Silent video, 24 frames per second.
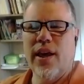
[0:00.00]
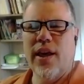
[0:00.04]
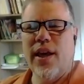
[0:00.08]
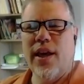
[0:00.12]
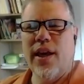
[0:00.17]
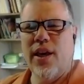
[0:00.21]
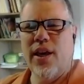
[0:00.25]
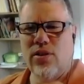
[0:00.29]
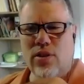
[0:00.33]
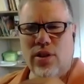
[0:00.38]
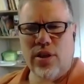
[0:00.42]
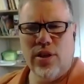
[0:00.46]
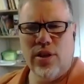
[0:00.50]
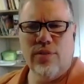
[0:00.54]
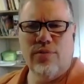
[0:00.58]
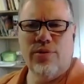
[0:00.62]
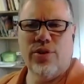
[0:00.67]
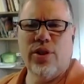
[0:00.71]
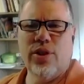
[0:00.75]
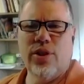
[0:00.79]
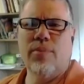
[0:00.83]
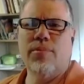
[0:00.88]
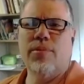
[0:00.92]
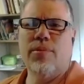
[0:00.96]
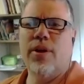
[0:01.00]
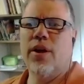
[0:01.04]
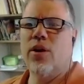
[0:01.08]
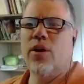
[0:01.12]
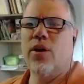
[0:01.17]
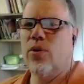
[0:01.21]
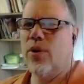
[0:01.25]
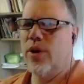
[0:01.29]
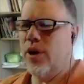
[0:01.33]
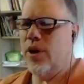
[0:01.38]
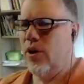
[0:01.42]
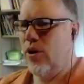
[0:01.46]
he's looking for something,
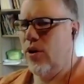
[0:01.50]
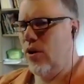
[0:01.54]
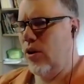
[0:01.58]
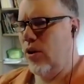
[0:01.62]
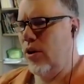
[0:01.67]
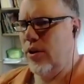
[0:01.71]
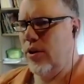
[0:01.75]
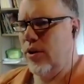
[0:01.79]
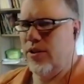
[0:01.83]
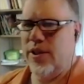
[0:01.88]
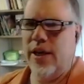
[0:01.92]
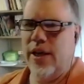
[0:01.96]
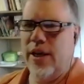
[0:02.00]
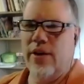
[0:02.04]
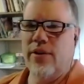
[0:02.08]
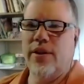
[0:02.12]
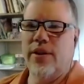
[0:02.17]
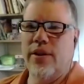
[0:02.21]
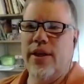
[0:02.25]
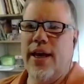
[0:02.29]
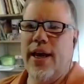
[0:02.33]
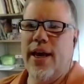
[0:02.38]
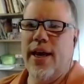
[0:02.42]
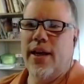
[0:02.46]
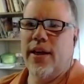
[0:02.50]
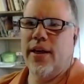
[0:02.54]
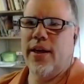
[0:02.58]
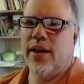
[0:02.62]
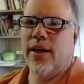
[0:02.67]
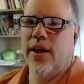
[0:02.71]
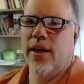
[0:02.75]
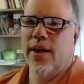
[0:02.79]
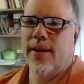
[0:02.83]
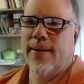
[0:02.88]
or he heard a sound in the attic.